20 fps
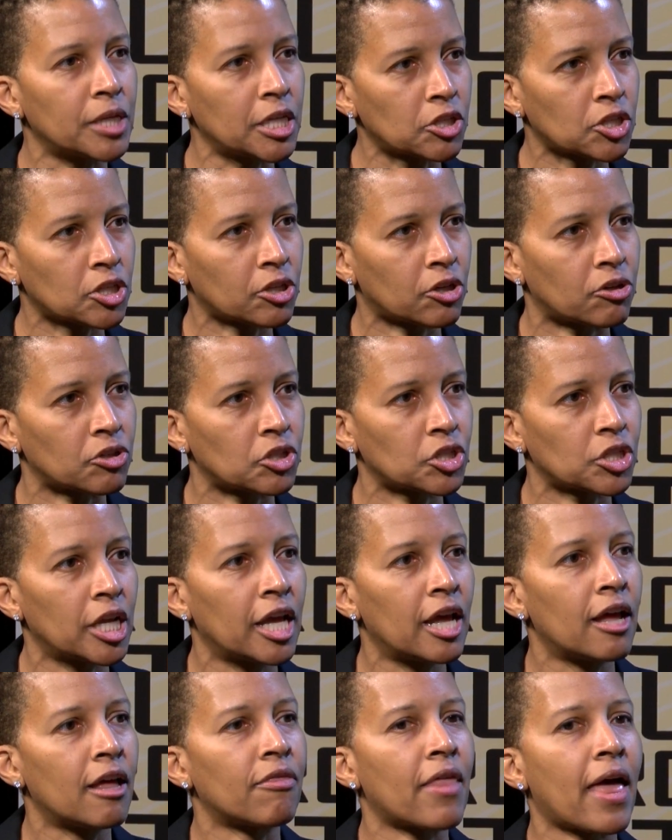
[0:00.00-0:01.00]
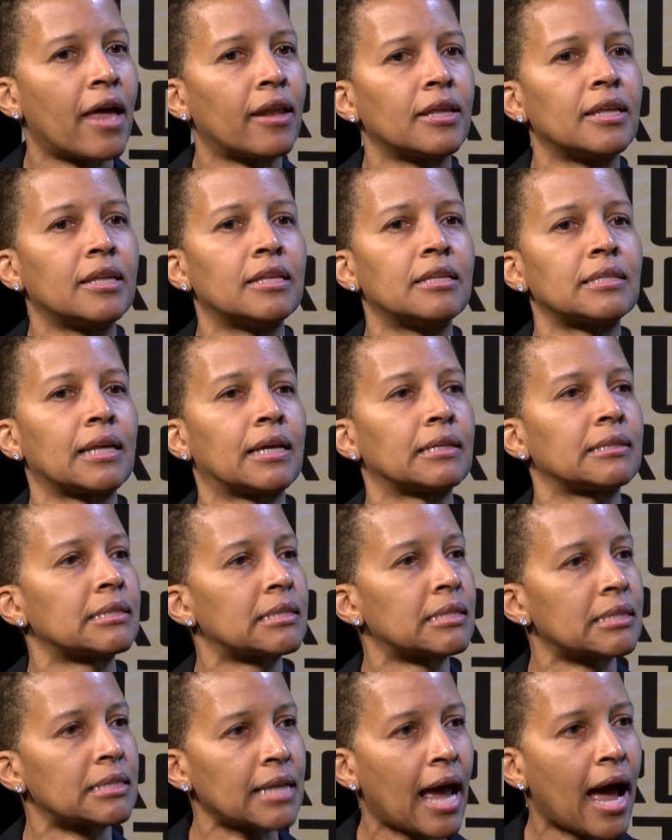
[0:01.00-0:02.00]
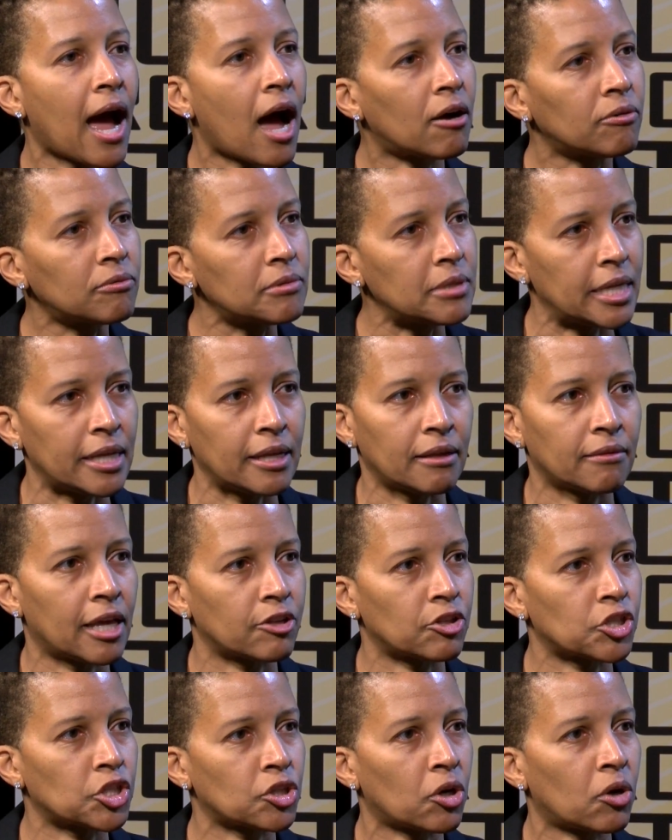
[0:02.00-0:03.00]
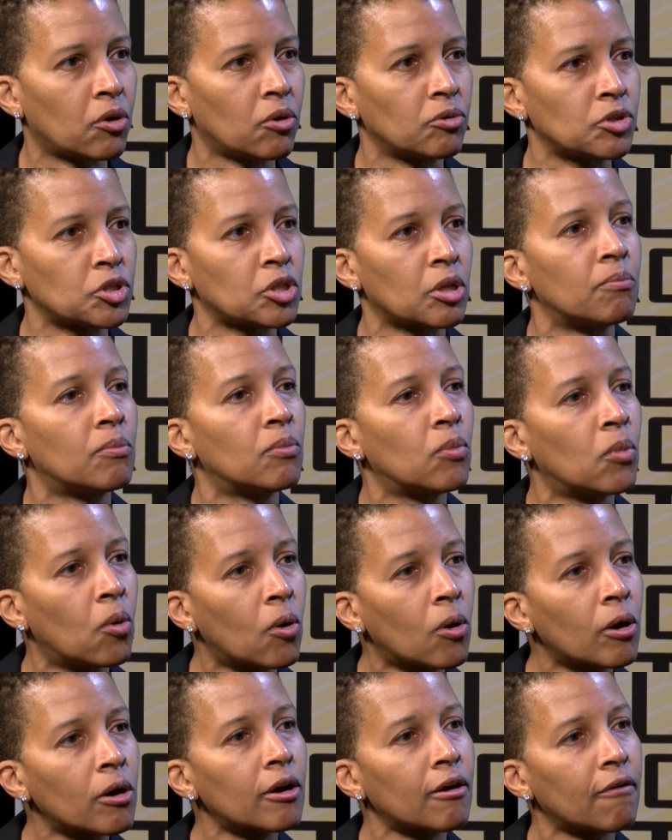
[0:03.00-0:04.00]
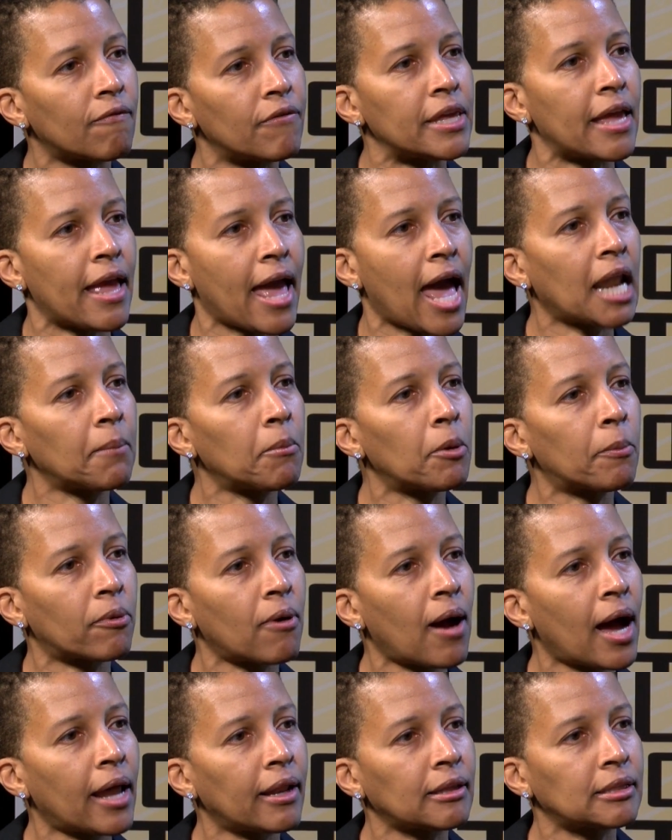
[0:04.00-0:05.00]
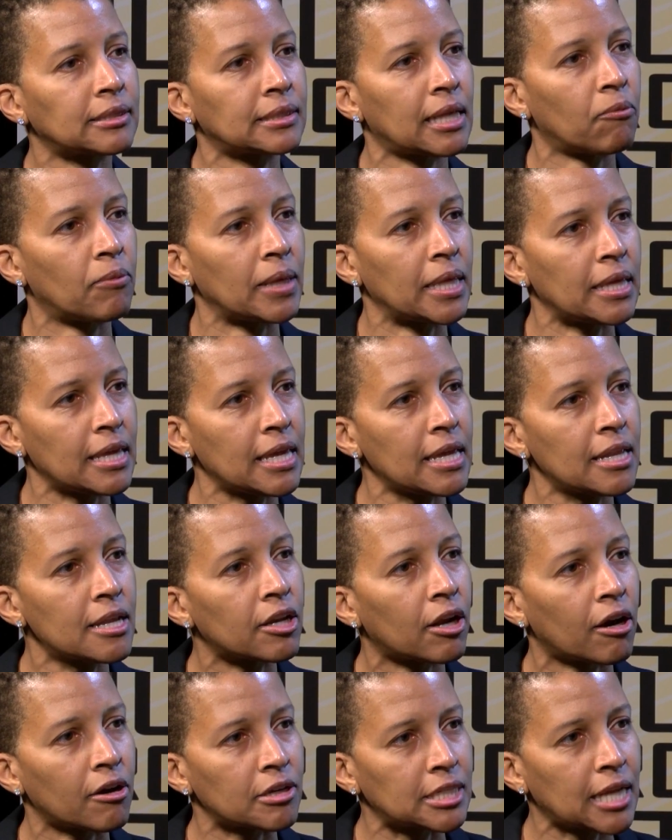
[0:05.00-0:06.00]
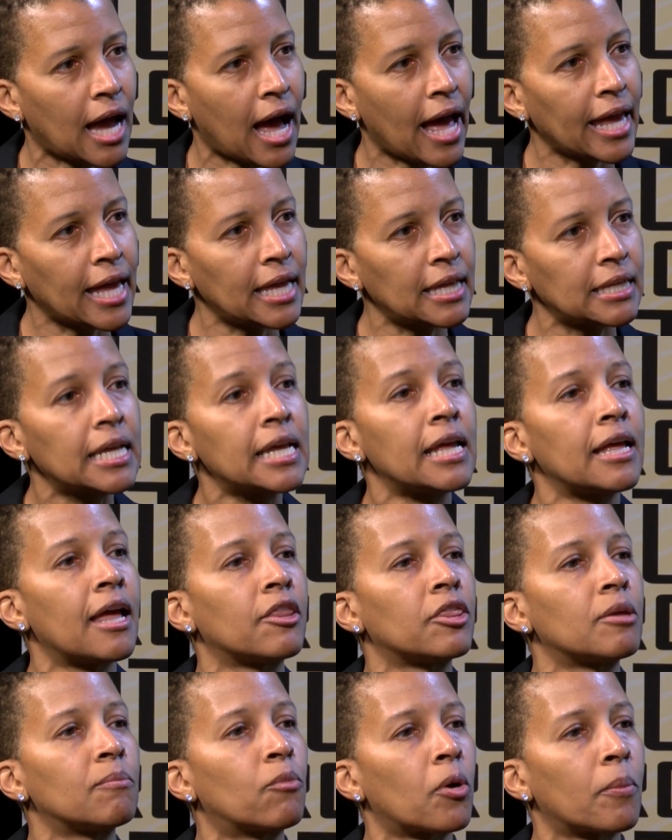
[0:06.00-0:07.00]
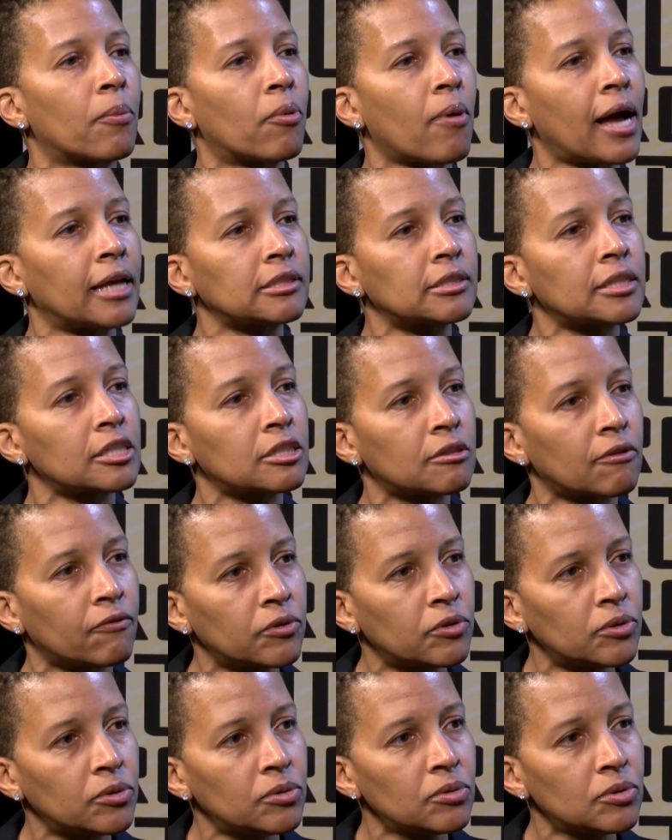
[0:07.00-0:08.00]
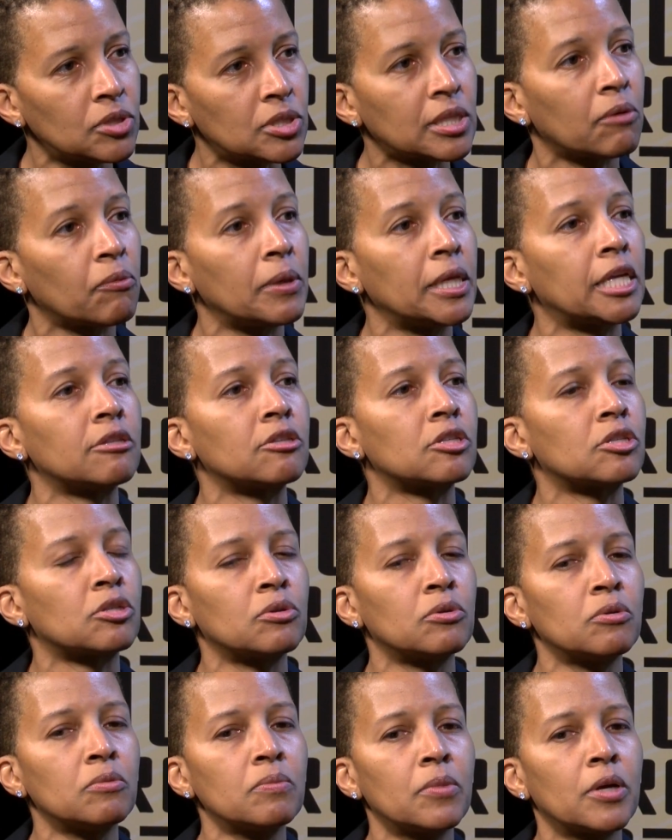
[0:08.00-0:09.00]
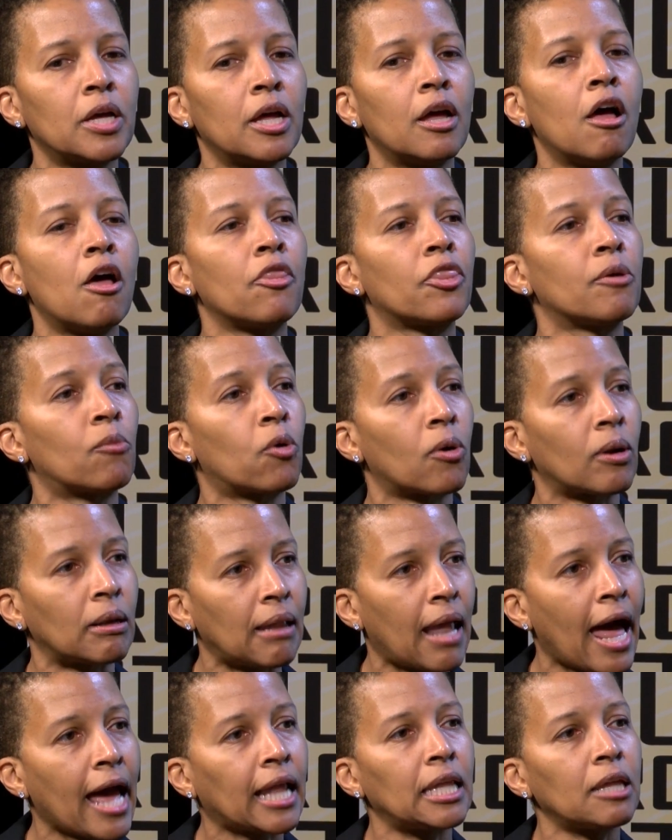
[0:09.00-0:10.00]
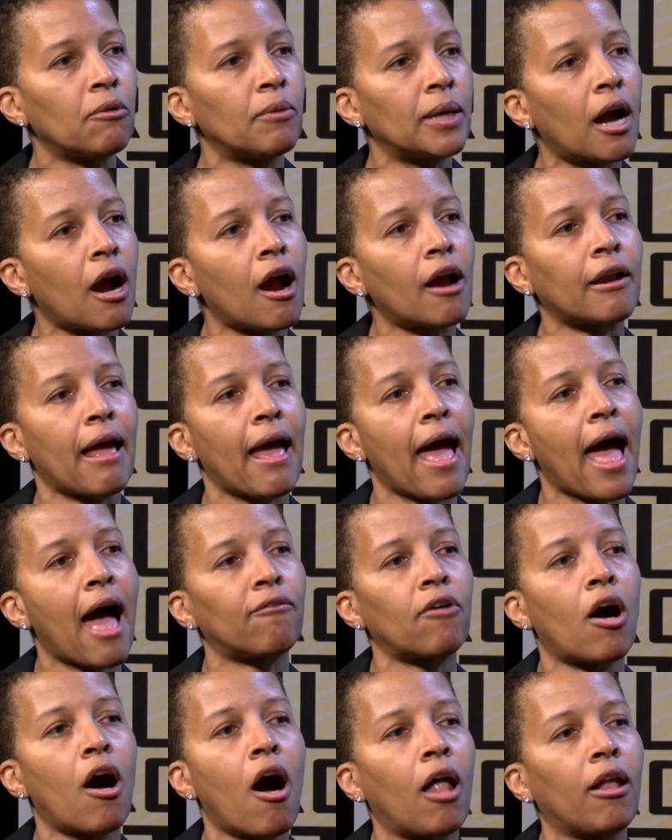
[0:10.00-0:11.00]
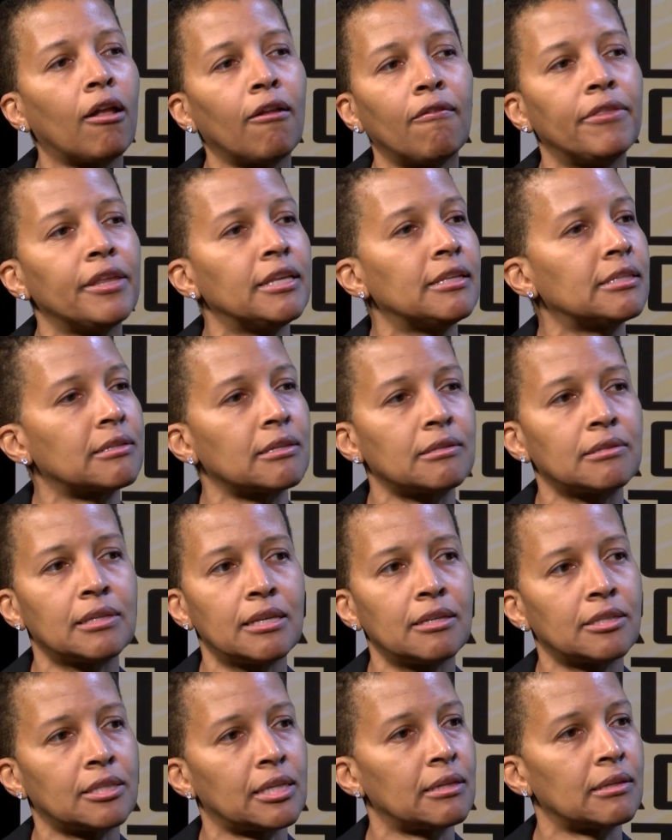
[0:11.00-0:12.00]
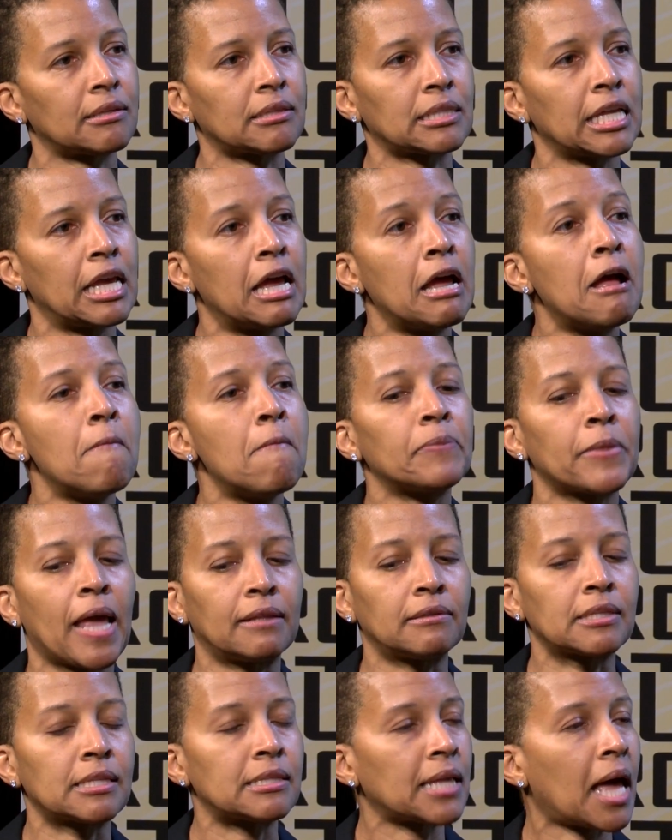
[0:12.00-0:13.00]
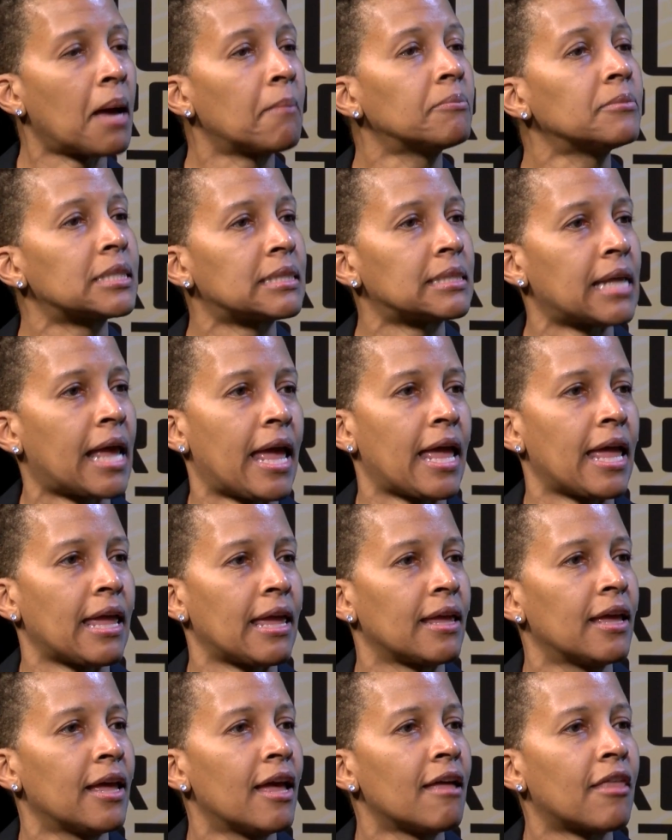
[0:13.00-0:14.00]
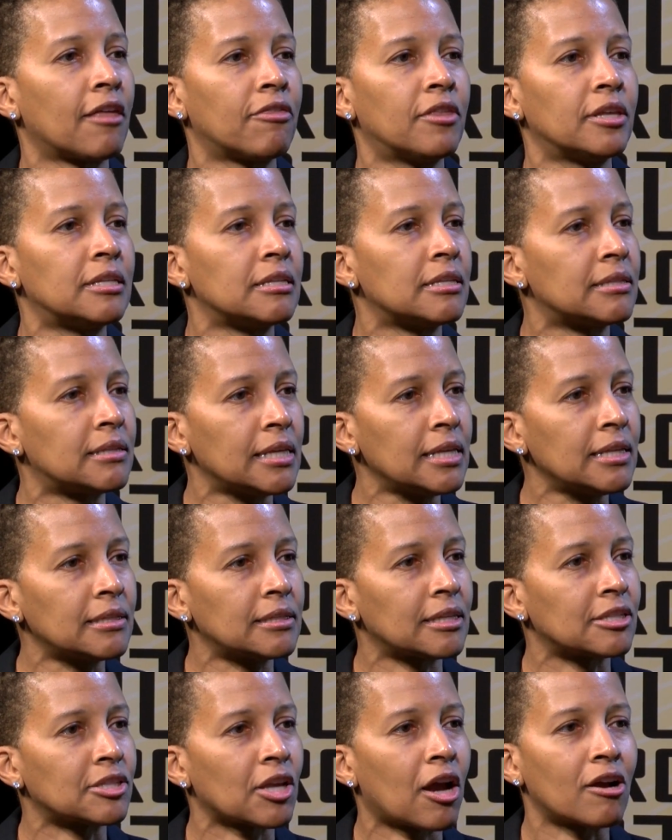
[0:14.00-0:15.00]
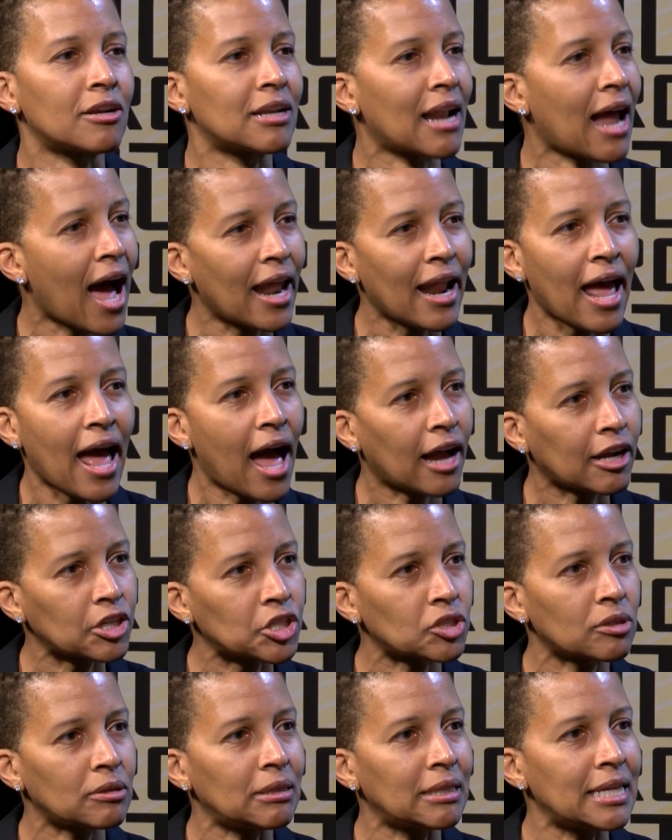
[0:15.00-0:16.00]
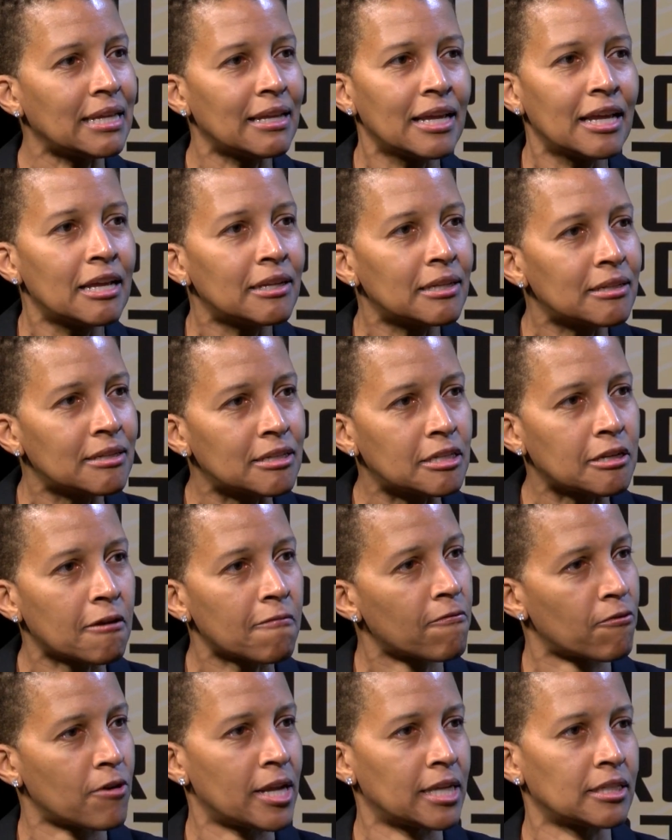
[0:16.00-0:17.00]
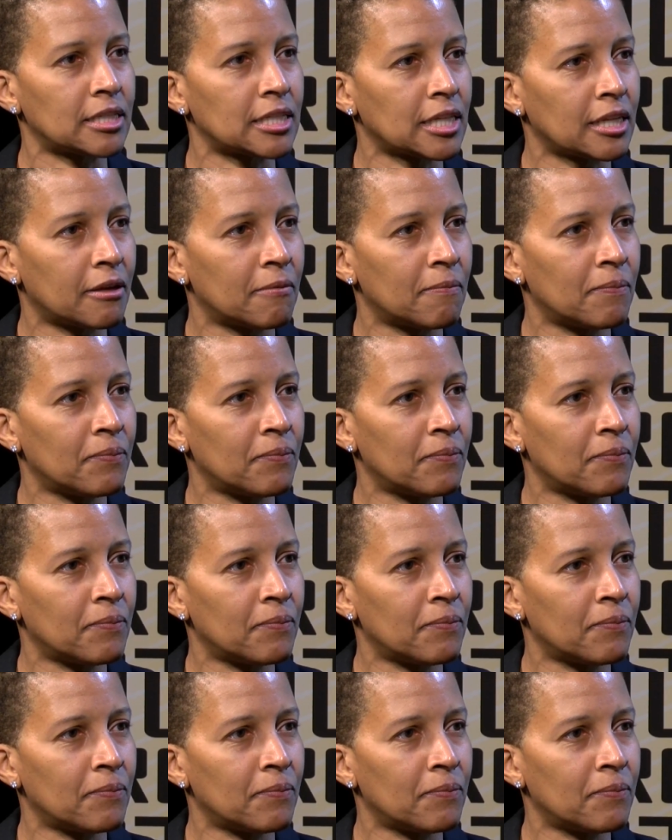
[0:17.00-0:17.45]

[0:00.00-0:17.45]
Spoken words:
research that is astounding, that shows the more of the animal products that we eat in our diet and the more processed foods that we consume, the more likely we are to have all of these diseases. And some say that the diseases are not actually different.